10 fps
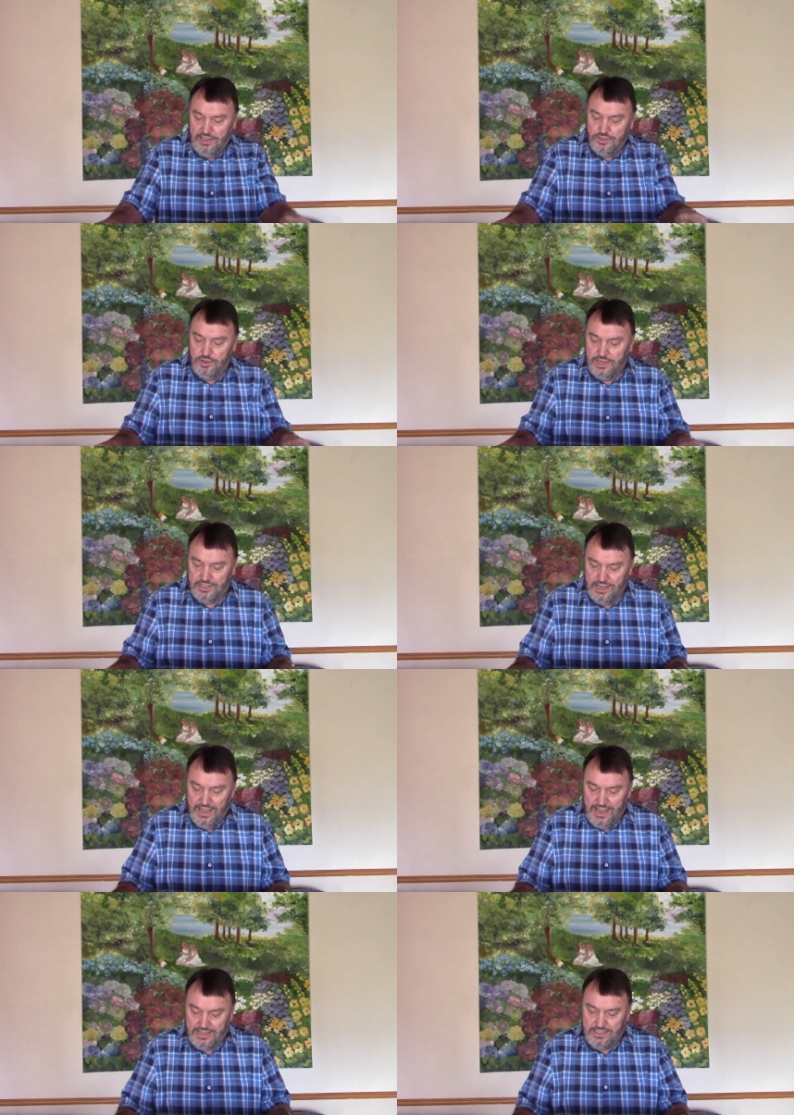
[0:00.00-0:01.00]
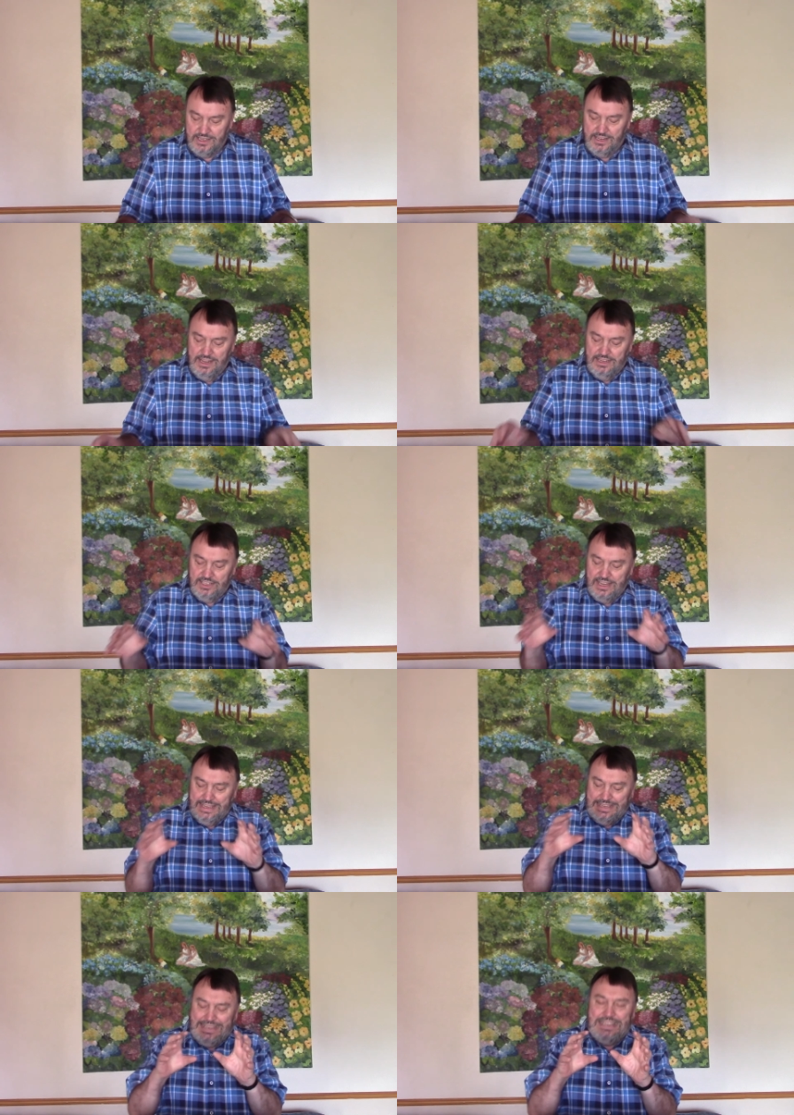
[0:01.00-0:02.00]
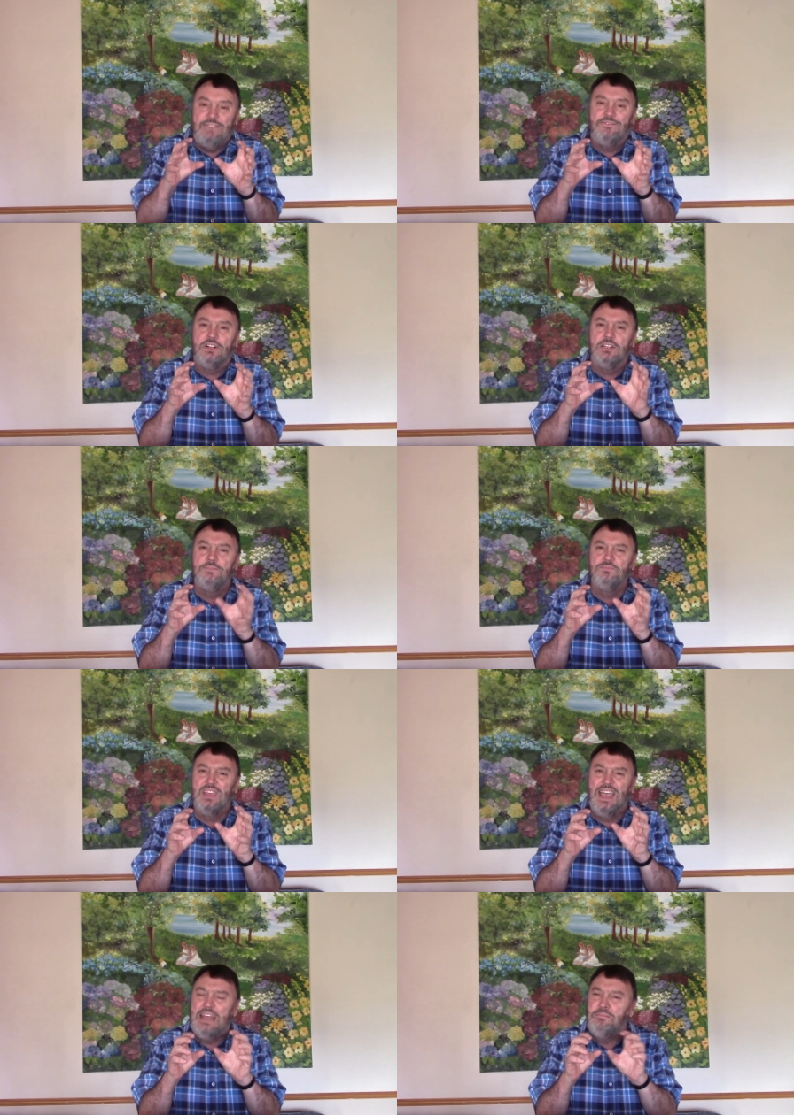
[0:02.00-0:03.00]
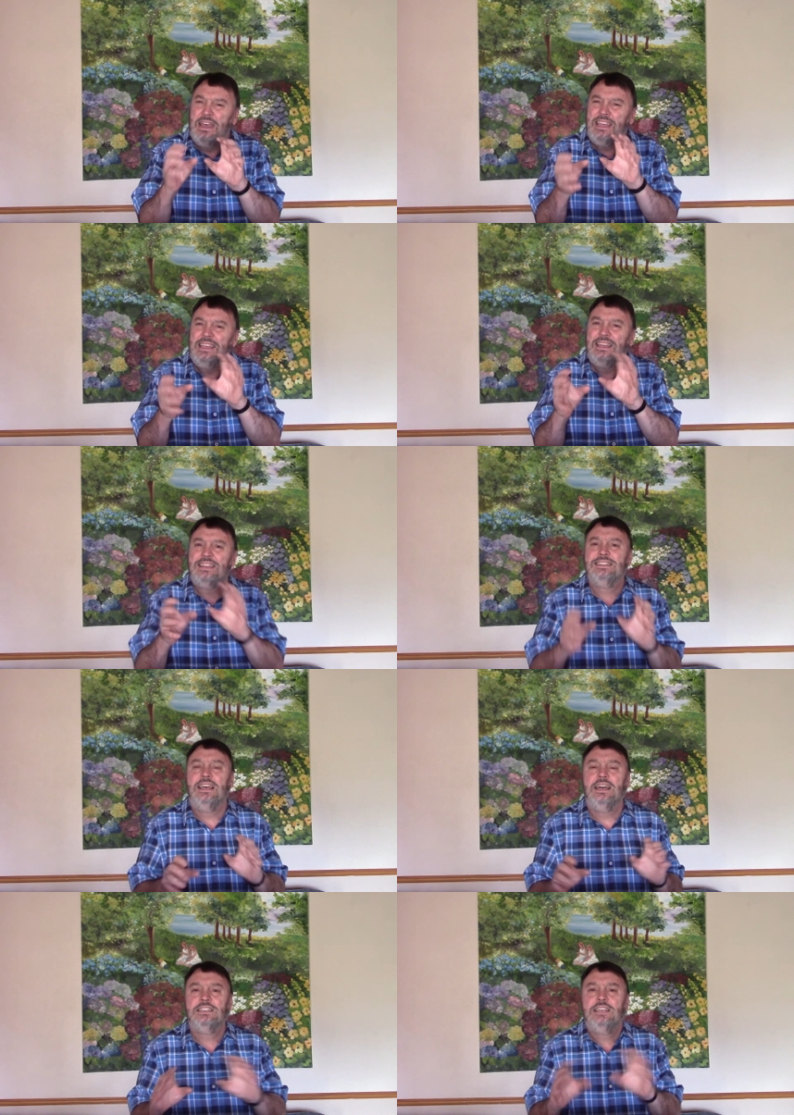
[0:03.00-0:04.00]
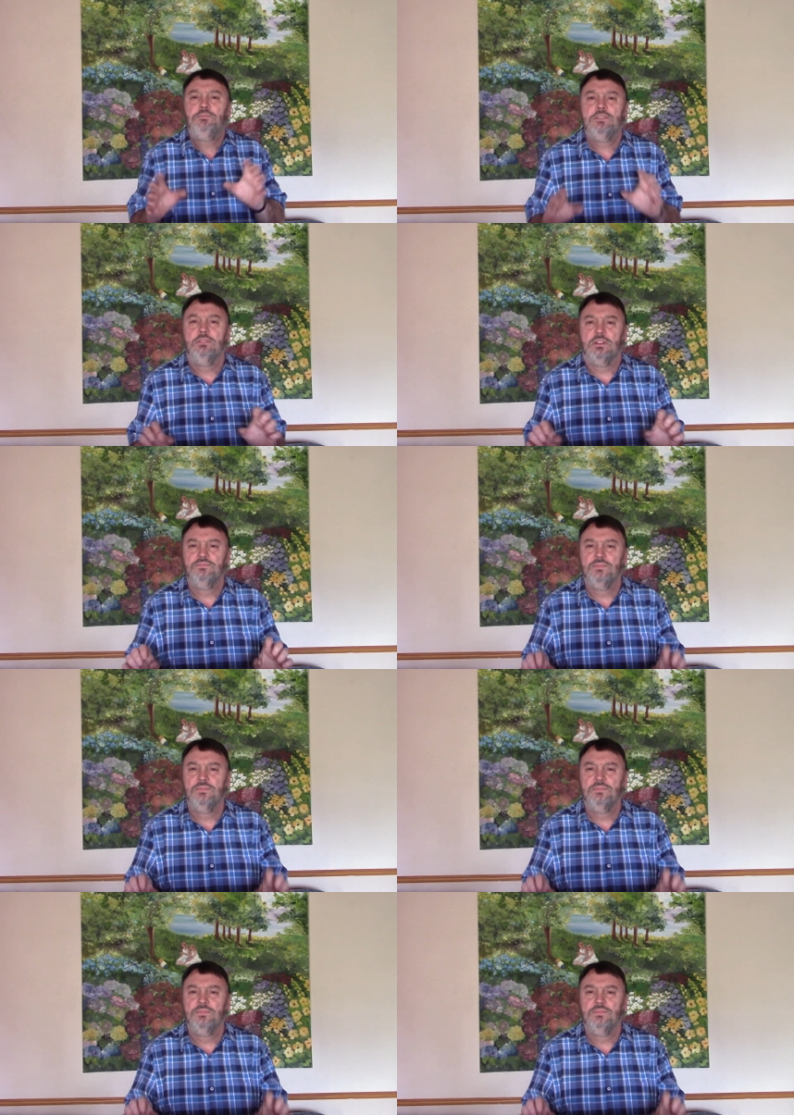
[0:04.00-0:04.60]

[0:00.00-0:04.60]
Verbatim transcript: He's good at, at uh, taking evil and making it acceptable.